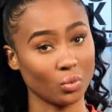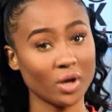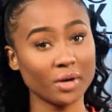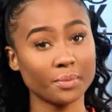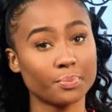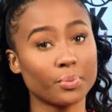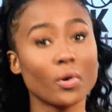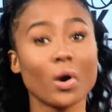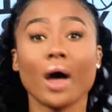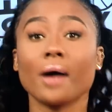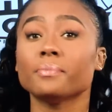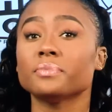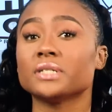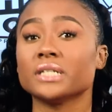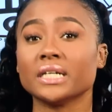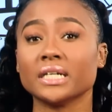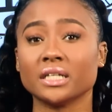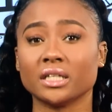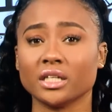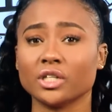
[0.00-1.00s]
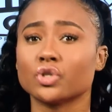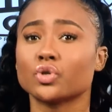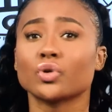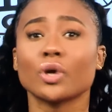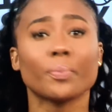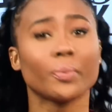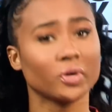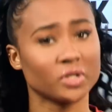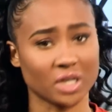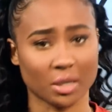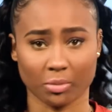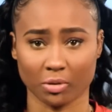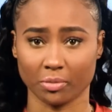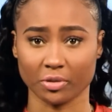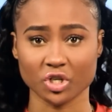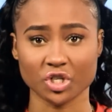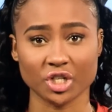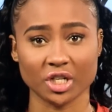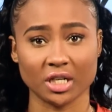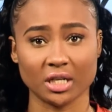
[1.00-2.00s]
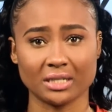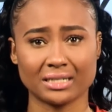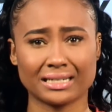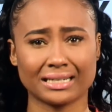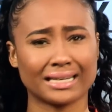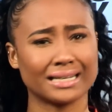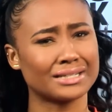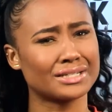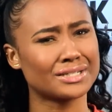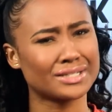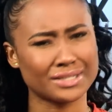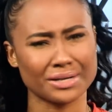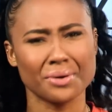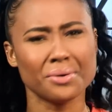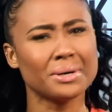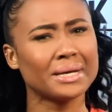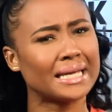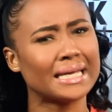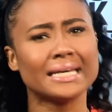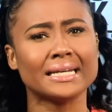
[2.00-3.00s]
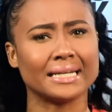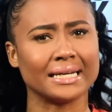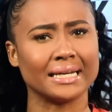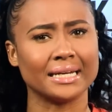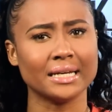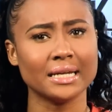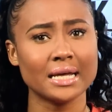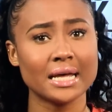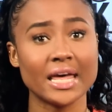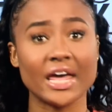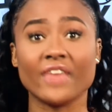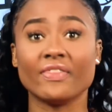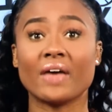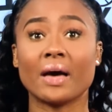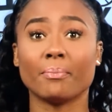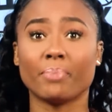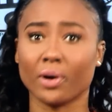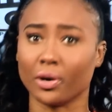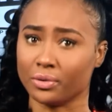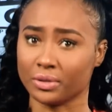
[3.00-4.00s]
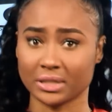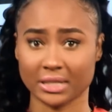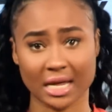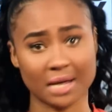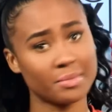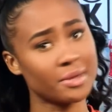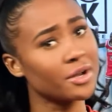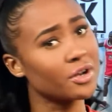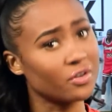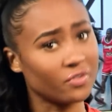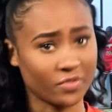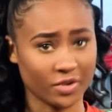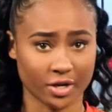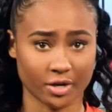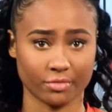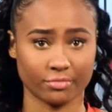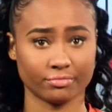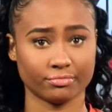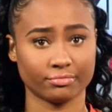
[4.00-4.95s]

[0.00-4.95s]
what prompted the triple-double machine to get so heated in that post-game interview?